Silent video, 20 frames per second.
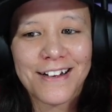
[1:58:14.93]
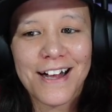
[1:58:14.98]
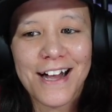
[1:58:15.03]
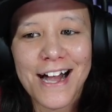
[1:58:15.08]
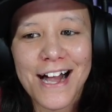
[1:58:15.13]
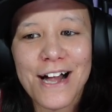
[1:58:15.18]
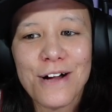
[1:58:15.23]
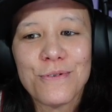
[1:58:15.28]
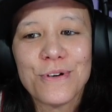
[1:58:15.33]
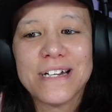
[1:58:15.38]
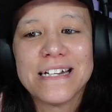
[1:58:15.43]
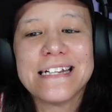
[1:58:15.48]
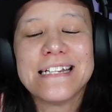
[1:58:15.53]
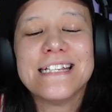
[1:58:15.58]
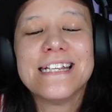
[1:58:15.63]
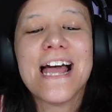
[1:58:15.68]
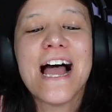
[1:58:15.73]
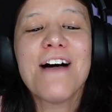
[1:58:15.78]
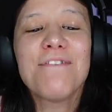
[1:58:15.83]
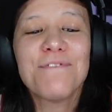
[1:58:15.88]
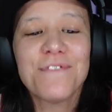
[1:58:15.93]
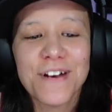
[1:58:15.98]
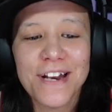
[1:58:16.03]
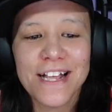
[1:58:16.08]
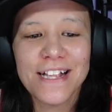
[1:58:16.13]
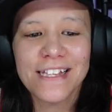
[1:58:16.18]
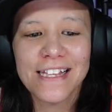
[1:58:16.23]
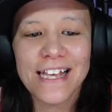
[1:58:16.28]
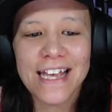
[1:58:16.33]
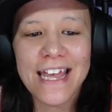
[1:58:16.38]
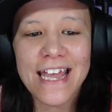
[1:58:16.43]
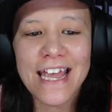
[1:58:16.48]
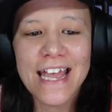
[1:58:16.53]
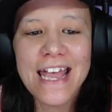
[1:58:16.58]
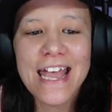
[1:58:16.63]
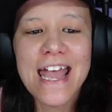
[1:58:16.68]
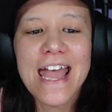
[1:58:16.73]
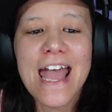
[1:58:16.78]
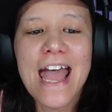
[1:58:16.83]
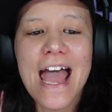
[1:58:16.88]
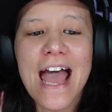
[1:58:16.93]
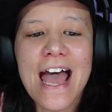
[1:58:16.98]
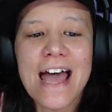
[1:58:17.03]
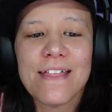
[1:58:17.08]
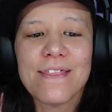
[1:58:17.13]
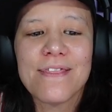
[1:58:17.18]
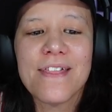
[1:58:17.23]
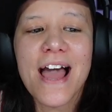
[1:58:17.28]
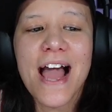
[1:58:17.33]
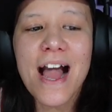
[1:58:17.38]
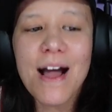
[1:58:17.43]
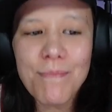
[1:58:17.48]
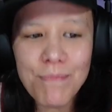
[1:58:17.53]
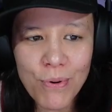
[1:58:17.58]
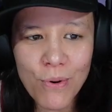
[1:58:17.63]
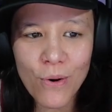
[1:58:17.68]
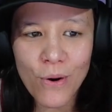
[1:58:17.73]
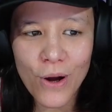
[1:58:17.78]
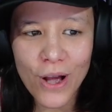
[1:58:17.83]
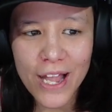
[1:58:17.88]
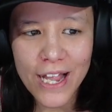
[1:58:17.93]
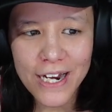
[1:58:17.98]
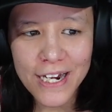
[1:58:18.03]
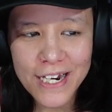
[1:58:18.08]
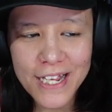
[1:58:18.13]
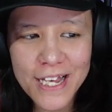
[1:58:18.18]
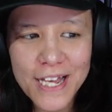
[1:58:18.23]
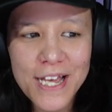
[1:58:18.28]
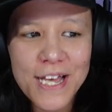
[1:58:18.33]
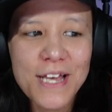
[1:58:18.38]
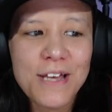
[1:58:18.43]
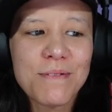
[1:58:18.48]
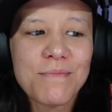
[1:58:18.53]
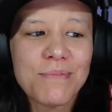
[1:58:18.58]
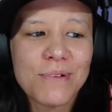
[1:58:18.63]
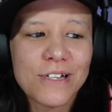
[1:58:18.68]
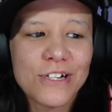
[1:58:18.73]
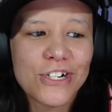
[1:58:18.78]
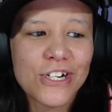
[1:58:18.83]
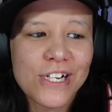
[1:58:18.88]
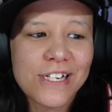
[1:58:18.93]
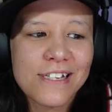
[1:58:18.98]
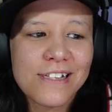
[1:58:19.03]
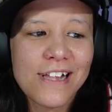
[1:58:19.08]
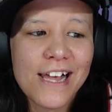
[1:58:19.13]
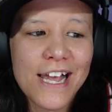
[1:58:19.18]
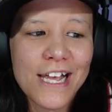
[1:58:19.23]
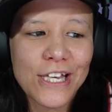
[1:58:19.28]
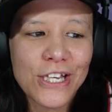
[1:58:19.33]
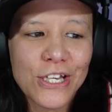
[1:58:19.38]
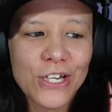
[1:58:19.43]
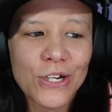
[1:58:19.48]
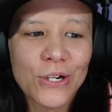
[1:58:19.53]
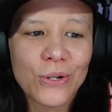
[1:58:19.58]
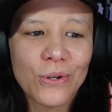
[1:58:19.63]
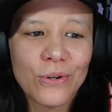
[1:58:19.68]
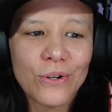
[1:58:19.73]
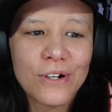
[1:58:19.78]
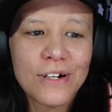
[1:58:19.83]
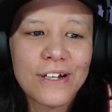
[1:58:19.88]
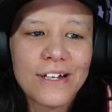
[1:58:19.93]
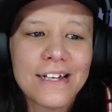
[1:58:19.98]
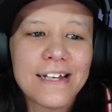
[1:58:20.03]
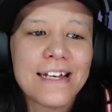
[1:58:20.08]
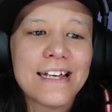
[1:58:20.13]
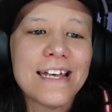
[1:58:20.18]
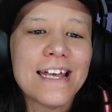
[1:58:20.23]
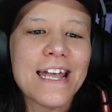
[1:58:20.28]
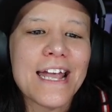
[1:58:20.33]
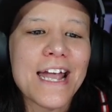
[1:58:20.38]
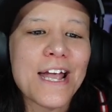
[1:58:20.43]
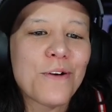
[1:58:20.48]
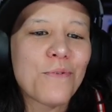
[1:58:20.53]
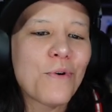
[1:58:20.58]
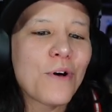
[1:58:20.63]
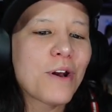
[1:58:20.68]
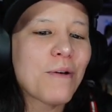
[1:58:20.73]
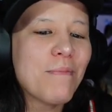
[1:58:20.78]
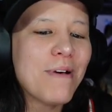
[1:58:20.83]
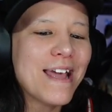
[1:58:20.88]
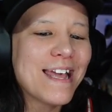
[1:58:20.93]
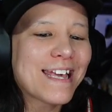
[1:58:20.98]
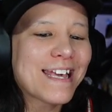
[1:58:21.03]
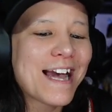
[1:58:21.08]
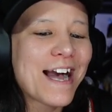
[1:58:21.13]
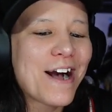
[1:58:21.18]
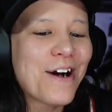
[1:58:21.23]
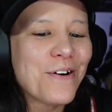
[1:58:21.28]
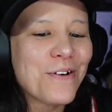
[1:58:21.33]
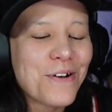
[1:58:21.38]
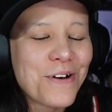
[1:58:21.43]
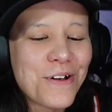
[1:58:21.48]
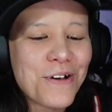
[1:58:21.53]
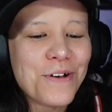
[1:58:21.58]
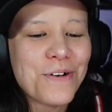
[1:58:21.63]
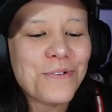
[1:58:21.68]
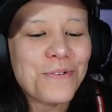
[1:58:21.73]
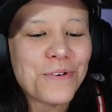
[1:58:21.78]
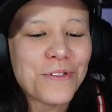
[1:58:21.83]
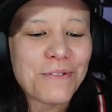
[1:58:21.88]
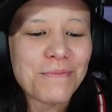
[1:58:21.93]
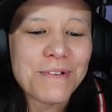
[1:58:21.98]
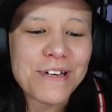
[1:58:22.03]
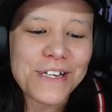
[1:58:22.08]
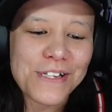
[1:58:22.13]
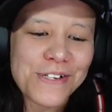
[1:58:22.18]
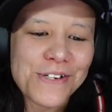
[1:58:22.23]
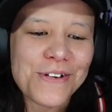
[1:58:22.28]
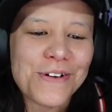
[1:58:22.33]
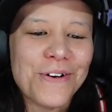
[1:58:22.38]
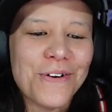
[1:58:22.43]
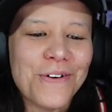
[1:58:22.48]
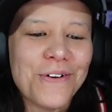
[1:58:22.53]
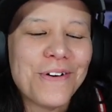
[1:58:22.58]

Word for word: I would definitely at that point be just like you and want to make out with me too.